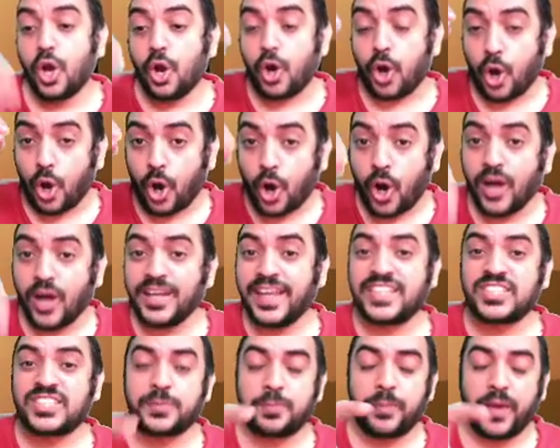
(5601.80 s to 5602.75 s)
On
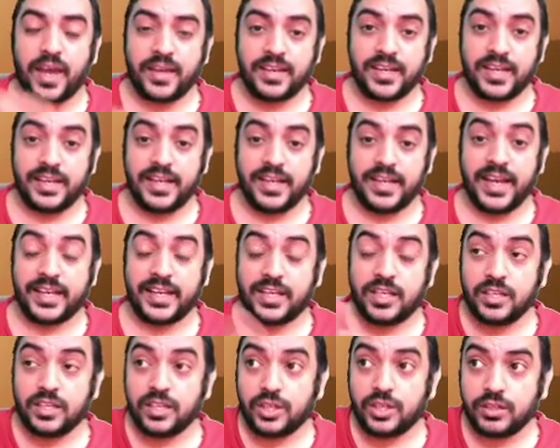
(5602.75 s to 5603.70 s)
expiry date,
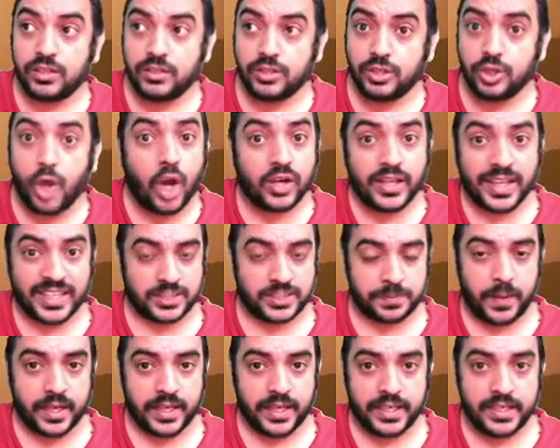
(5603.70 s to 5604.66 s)
not
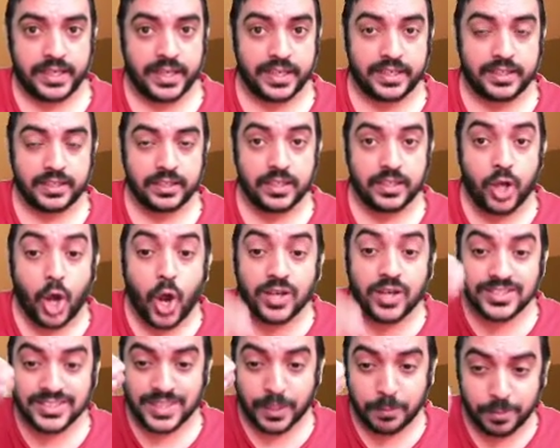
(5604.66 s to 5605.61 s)
expiry date, on
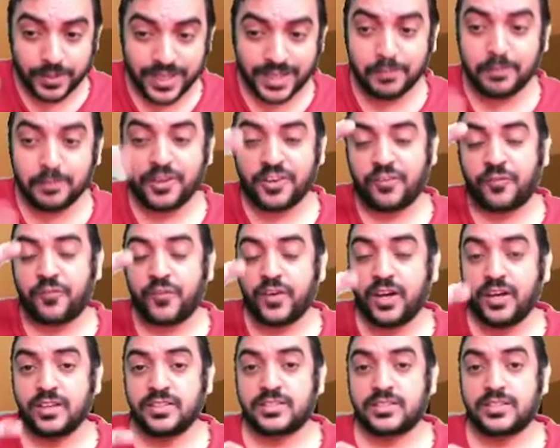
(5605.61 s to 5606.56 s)
September
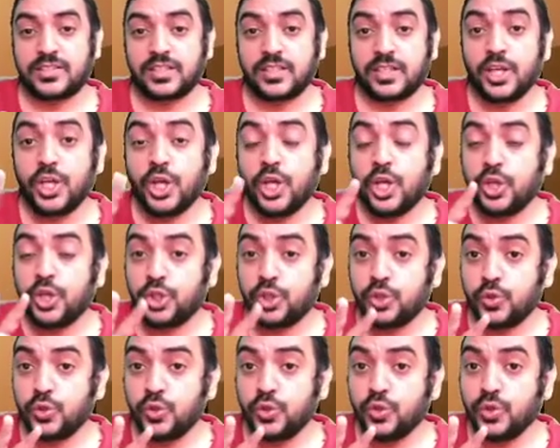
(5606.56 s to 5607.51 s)
1st,
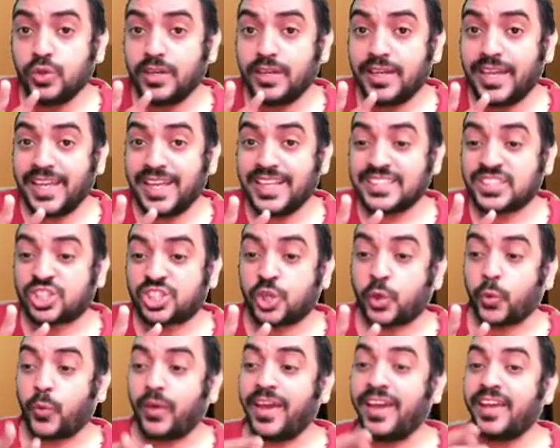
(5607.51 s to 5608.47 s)
you
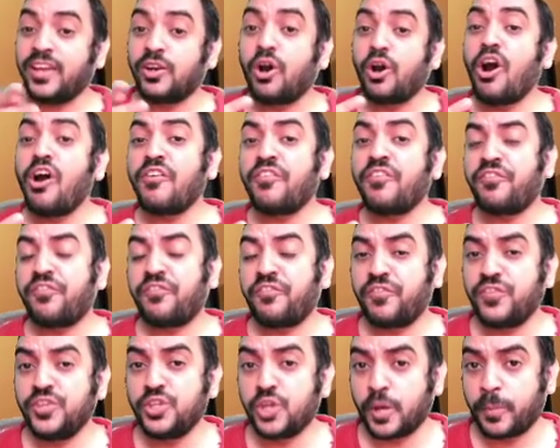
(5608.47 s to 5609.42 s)
square off
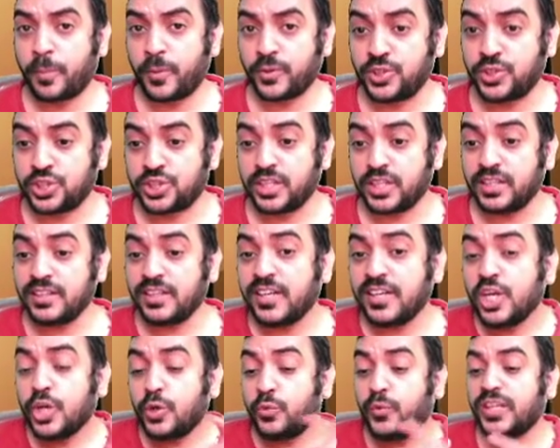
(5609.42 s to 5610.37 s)
your position
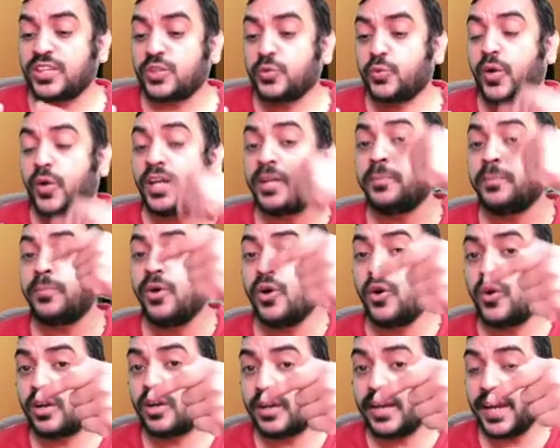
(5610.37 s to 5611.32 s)
with one
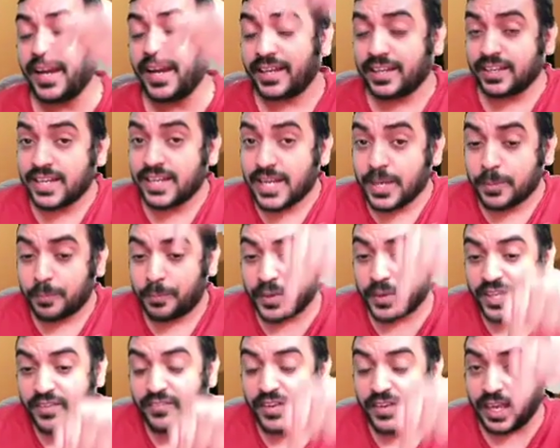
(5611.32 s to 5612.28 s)
more rate
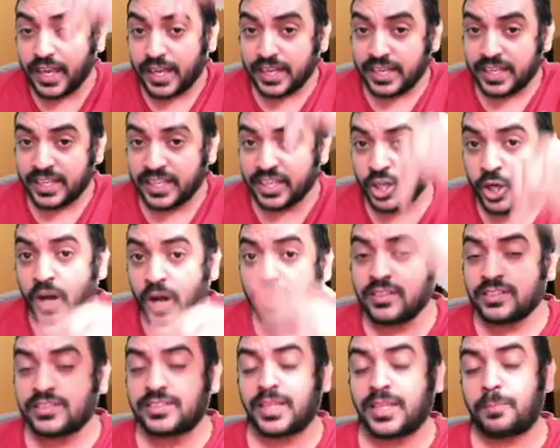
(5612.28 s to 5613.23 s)
prevailing on
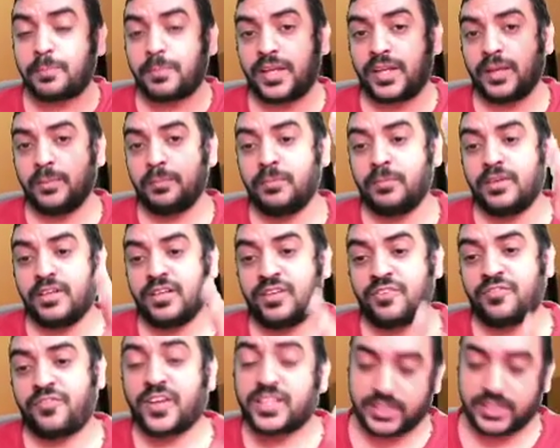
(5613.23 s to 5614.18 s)
September
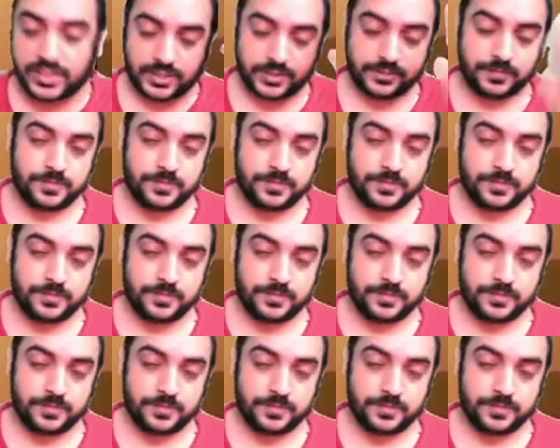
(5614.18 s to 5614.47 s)
1st.